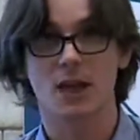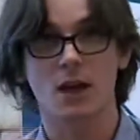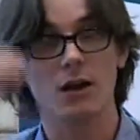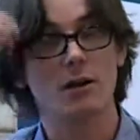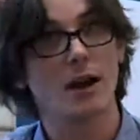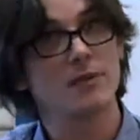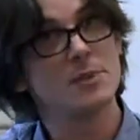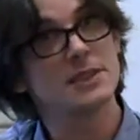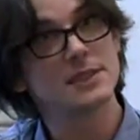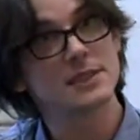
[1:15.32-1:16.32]
have
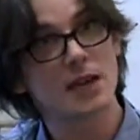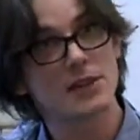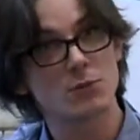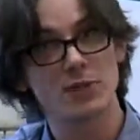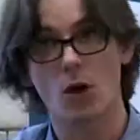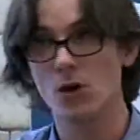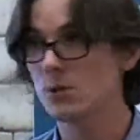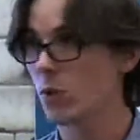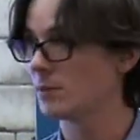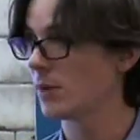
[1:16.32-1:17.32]
been designed with only
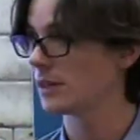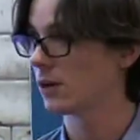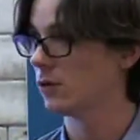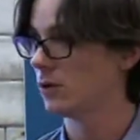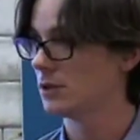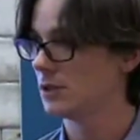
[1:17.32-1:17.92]
one material.